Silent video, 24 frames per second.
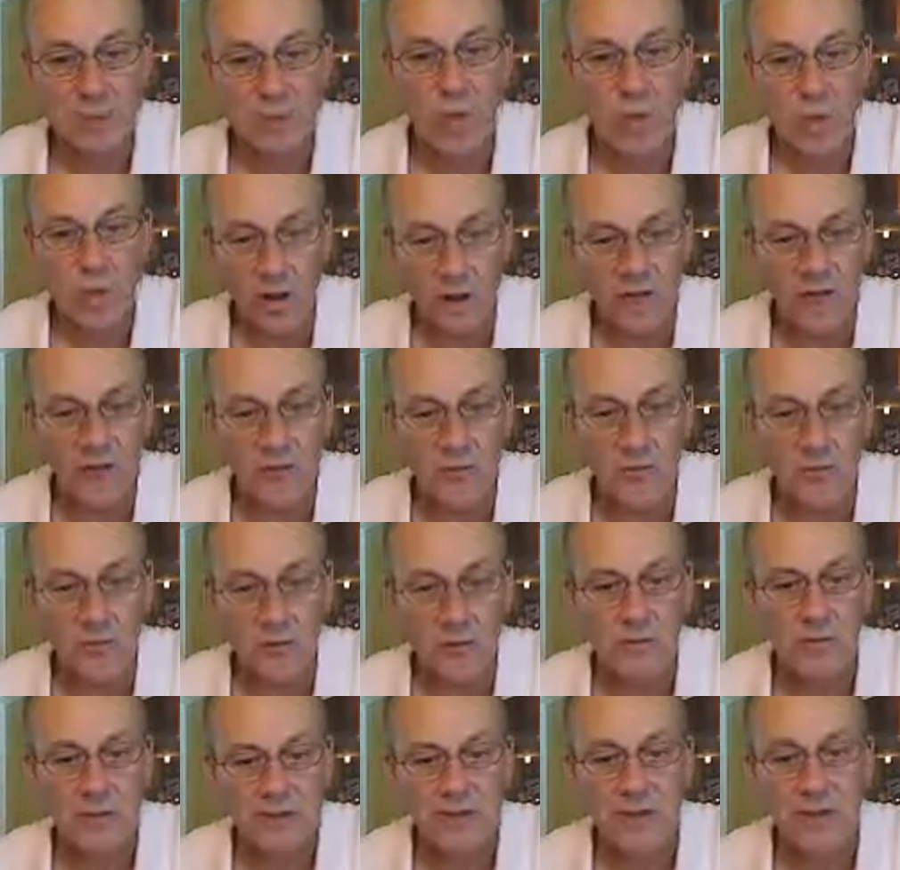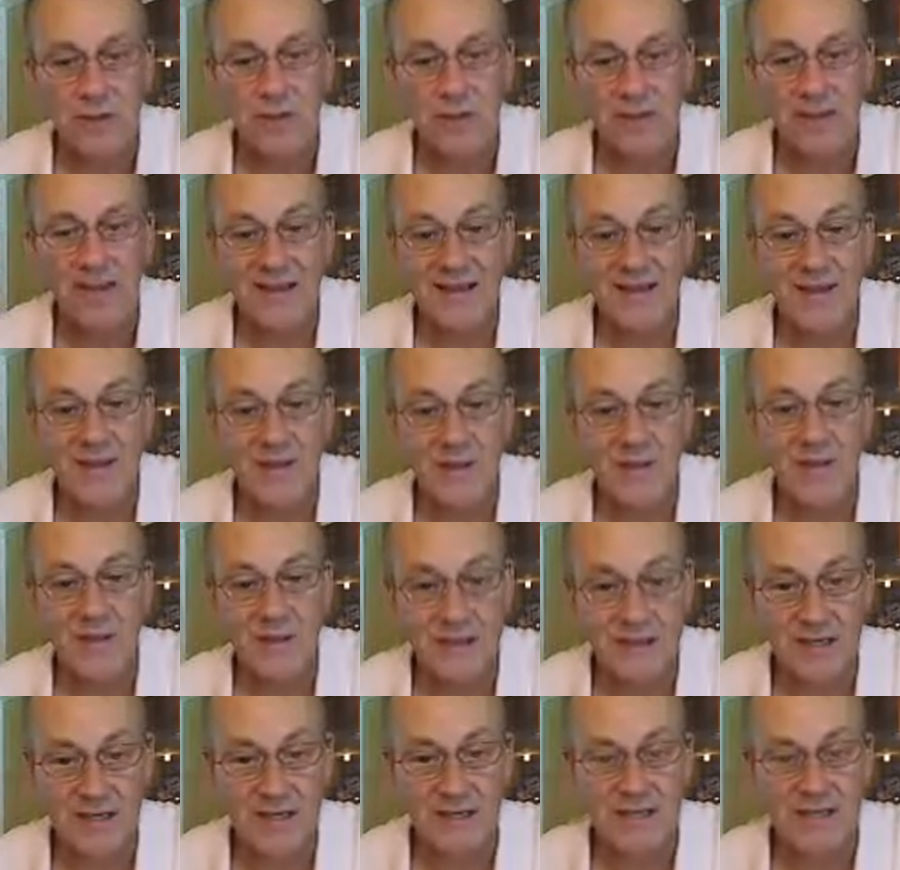quality spirit was a little bit hard to
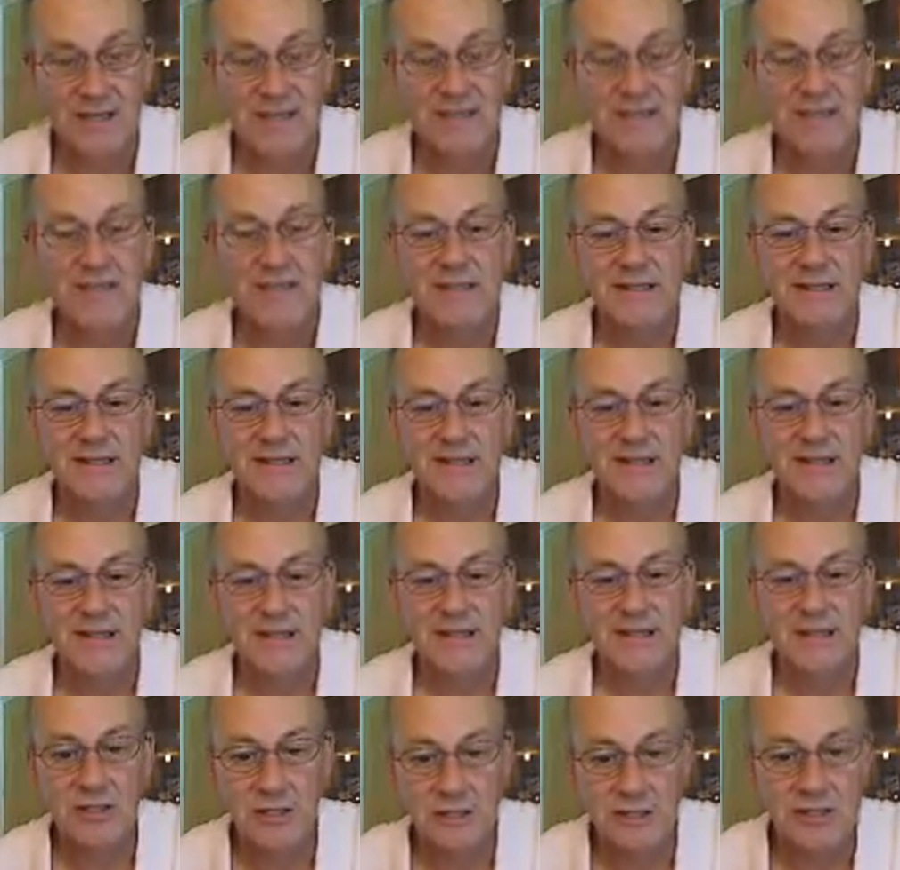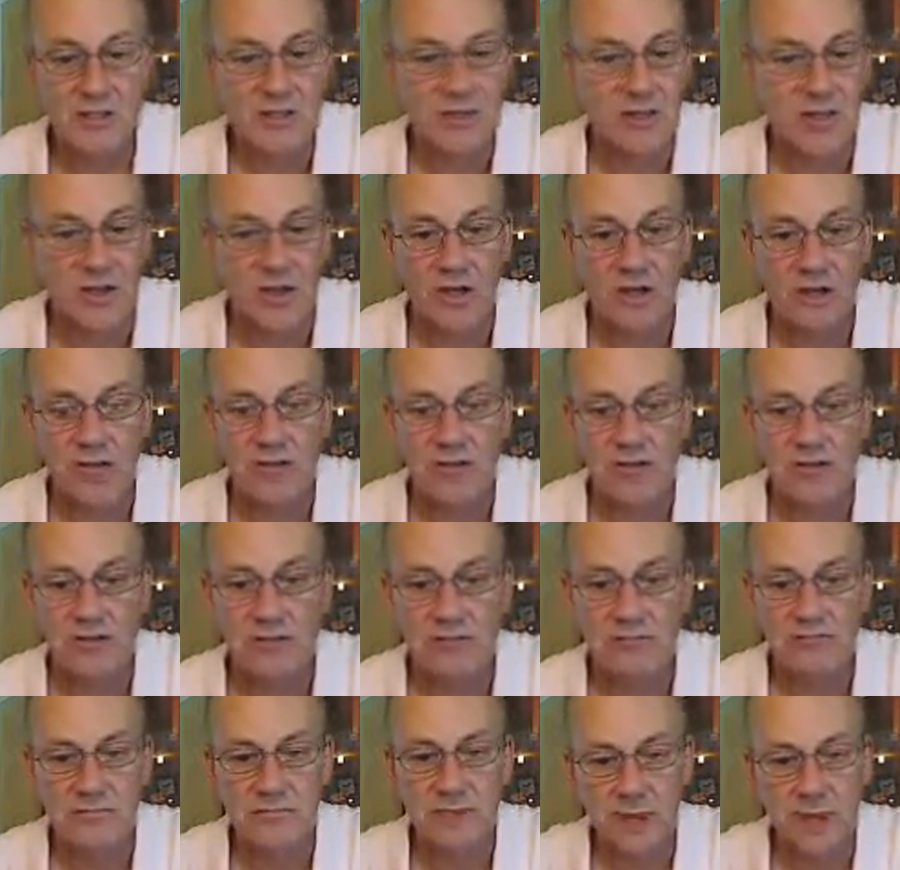find, and they took to Scotch,
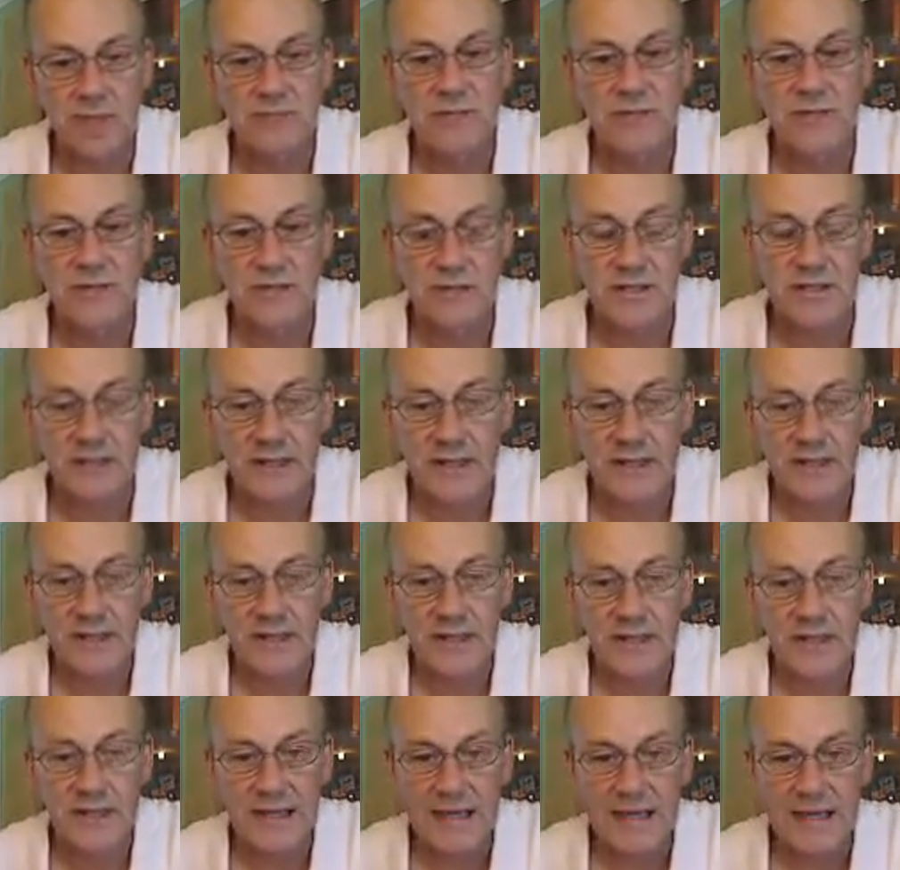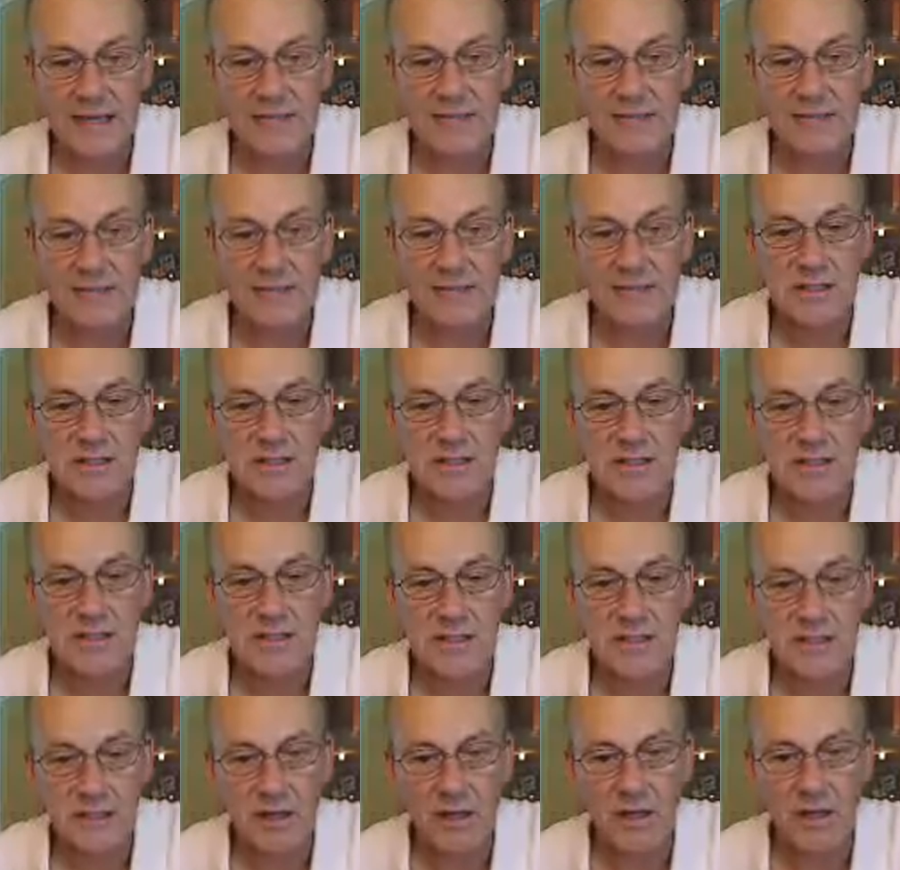loved it, and
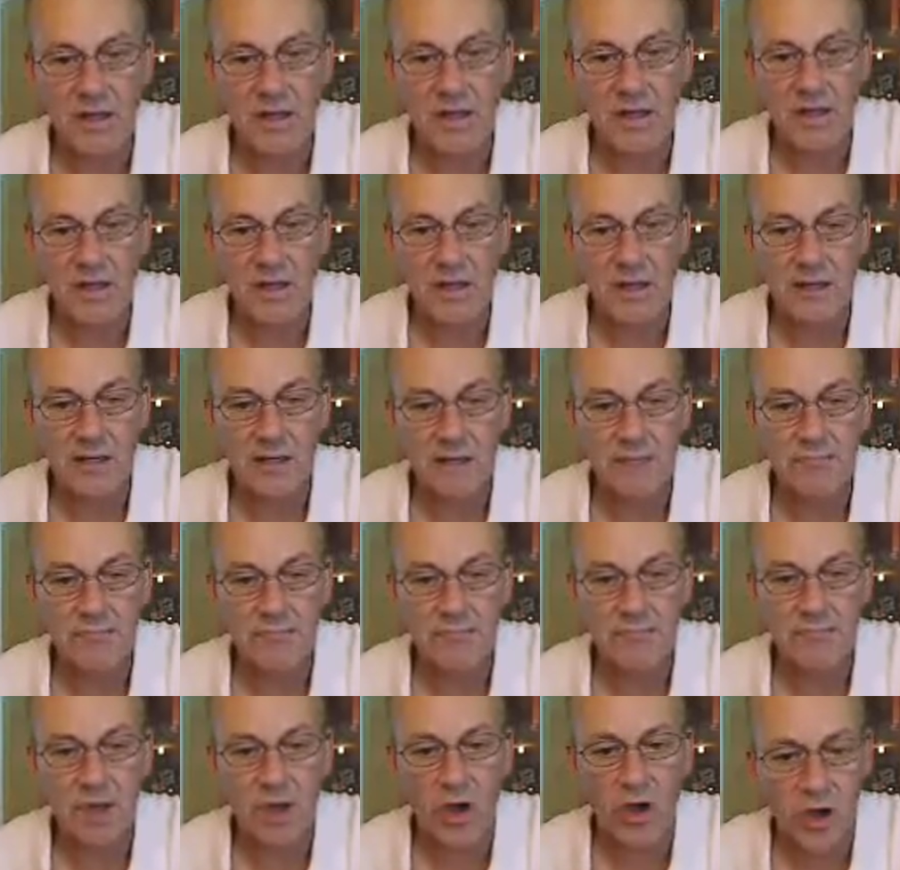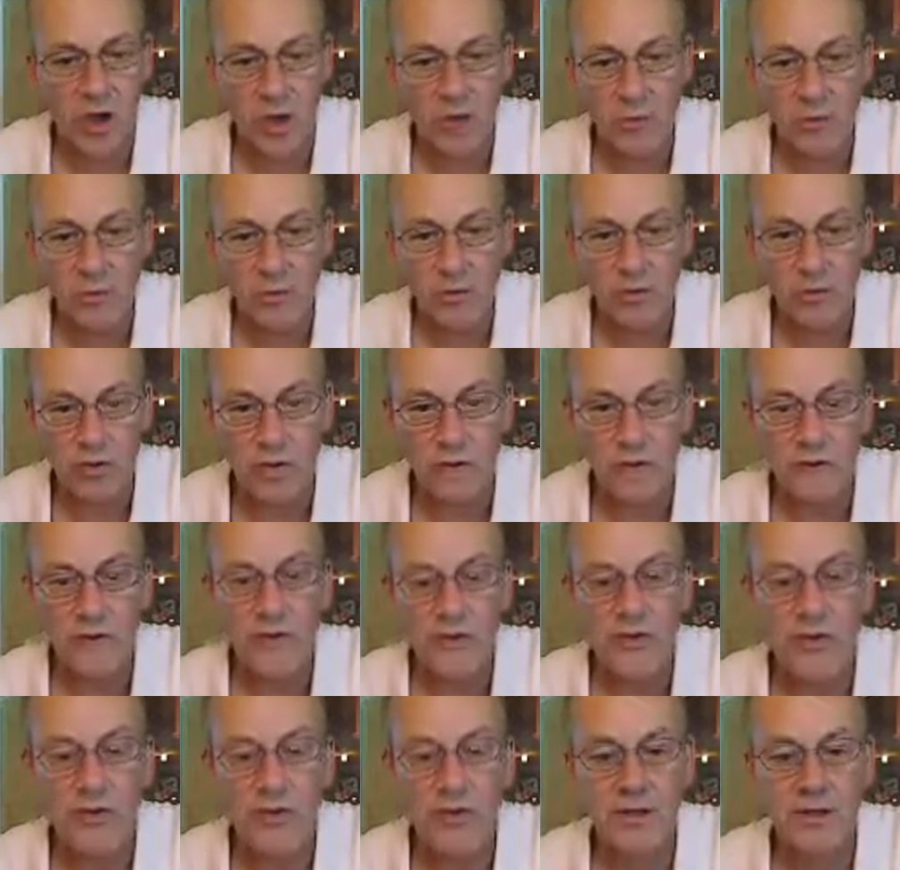particularly
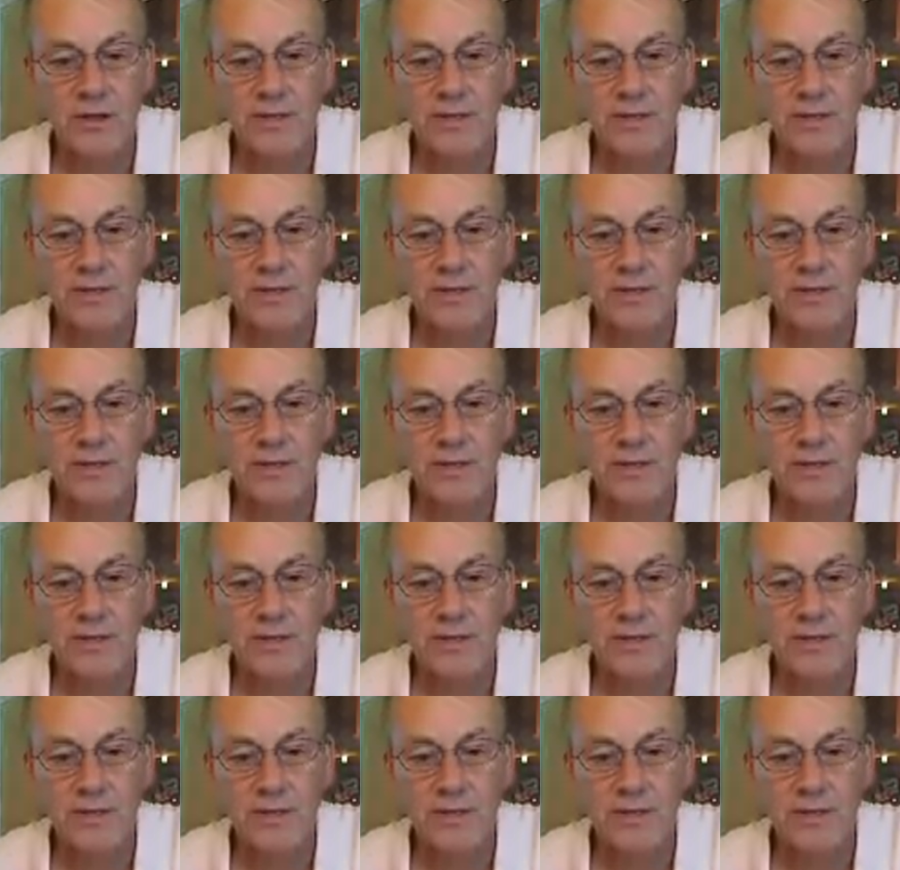Hollywood,